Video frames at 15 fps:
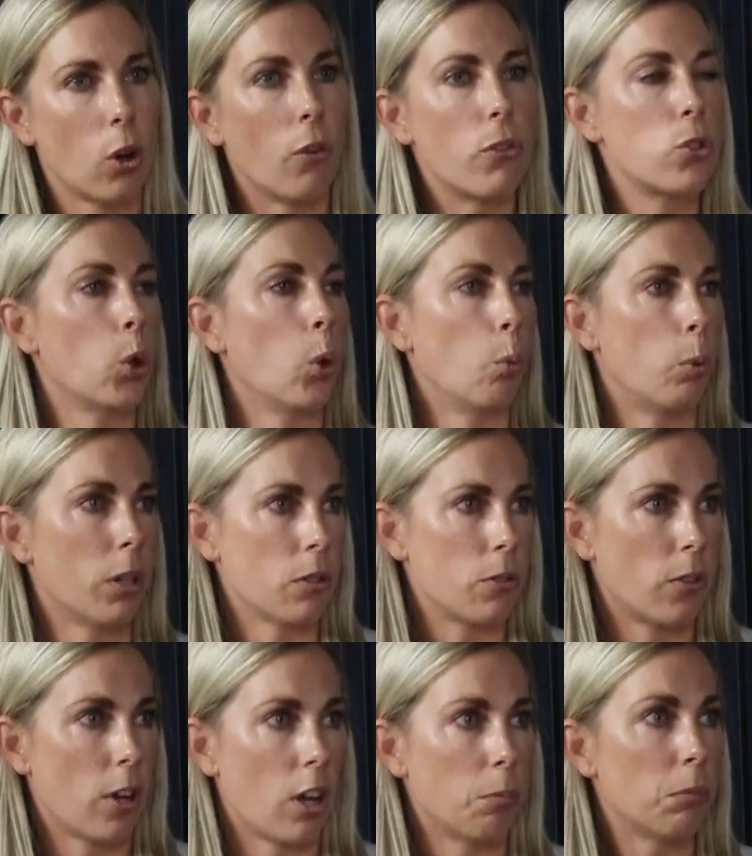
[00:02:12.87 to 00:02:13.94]
offshore wind
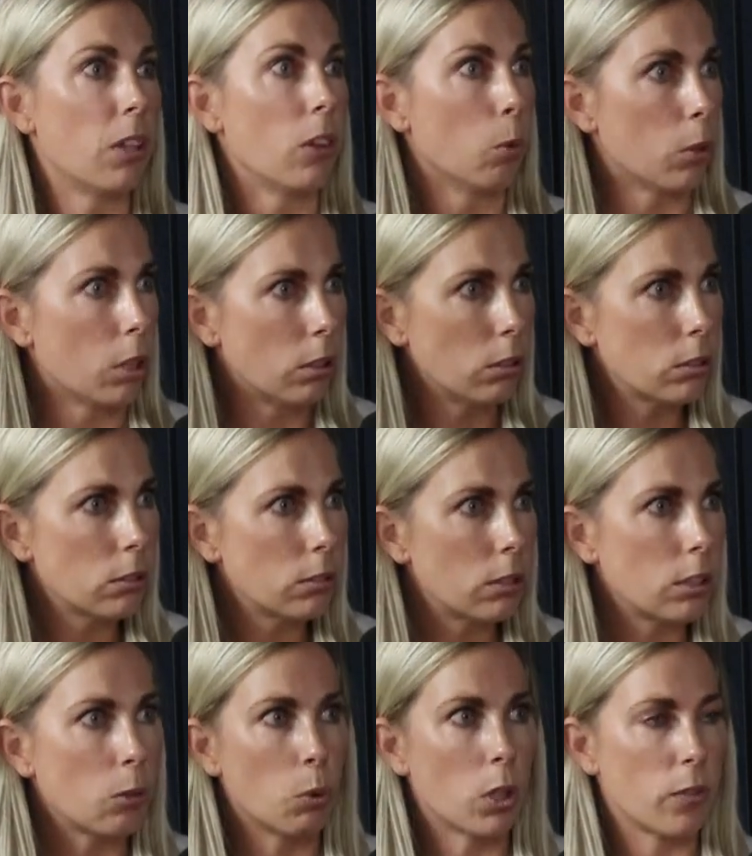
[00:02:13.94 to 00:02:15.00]
farm in the world.
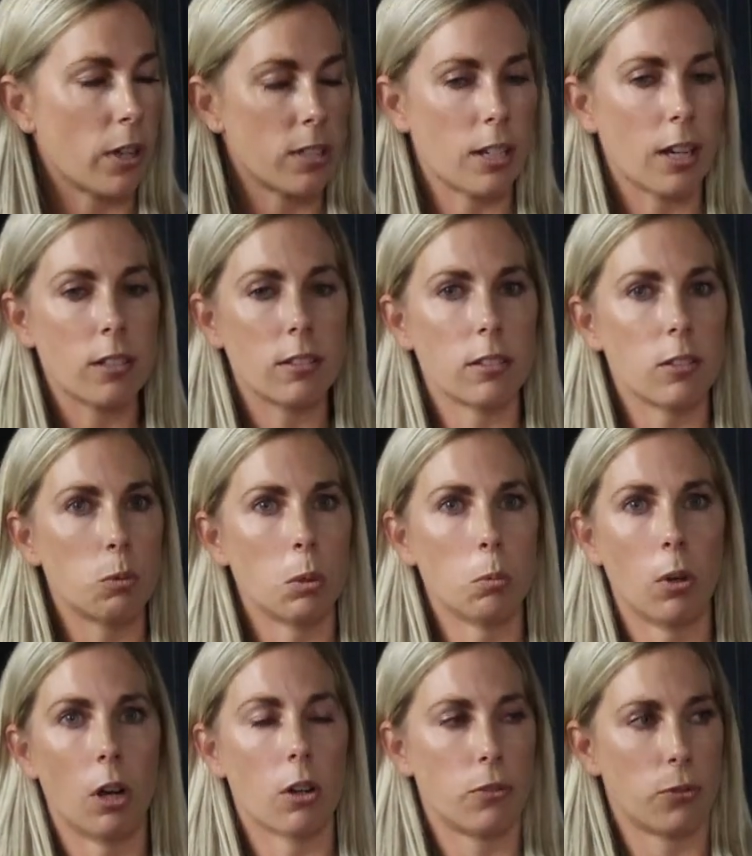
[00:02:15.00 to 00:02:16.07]
In one of our sectors, we
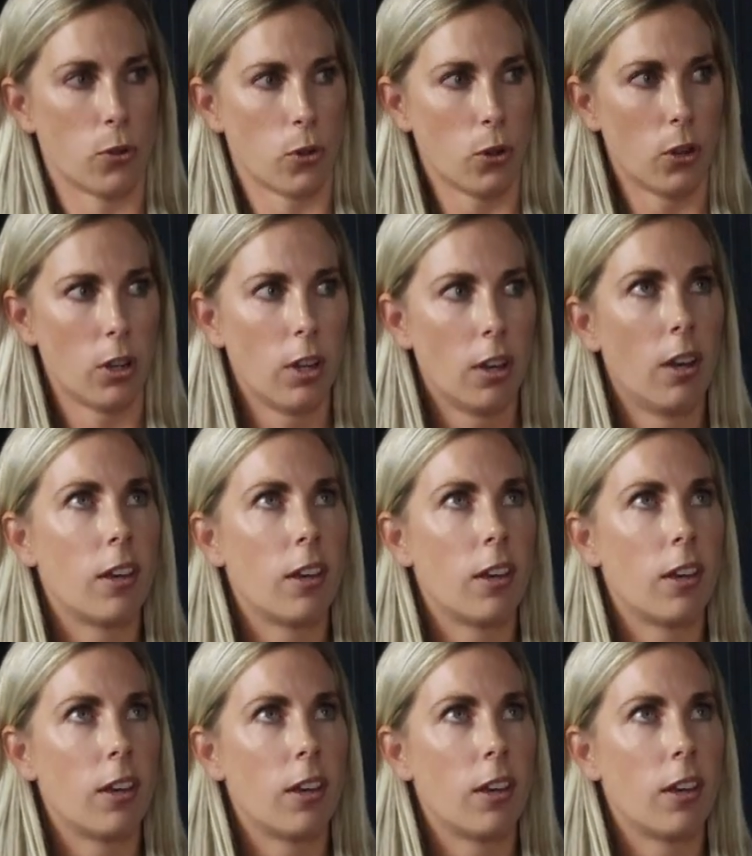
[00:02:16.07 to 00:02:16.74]
work for